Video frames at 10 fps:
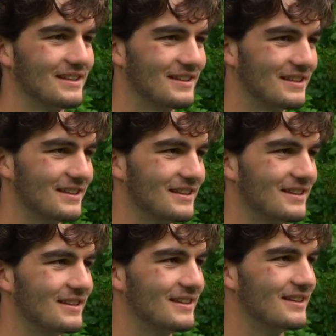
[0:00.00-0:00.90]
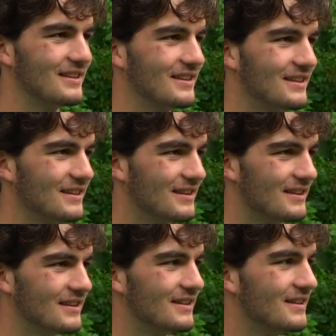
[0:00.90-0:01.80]

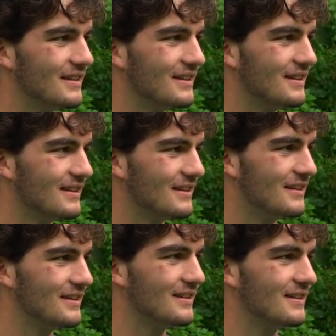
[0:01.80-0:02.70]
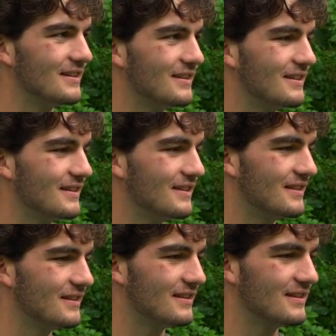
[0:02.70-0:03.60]

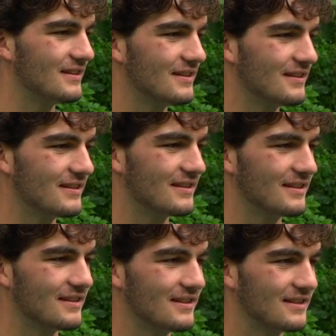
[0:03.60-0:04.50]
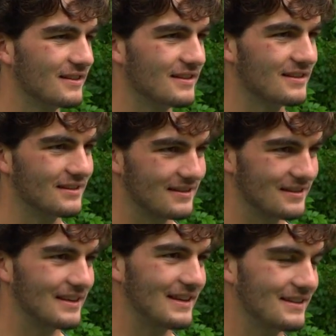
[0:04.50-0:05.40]

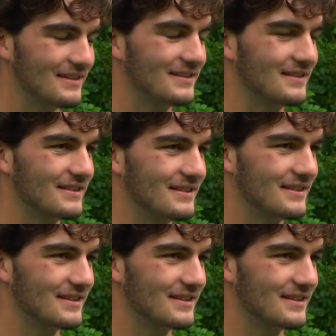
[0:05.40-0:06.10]
[no speech]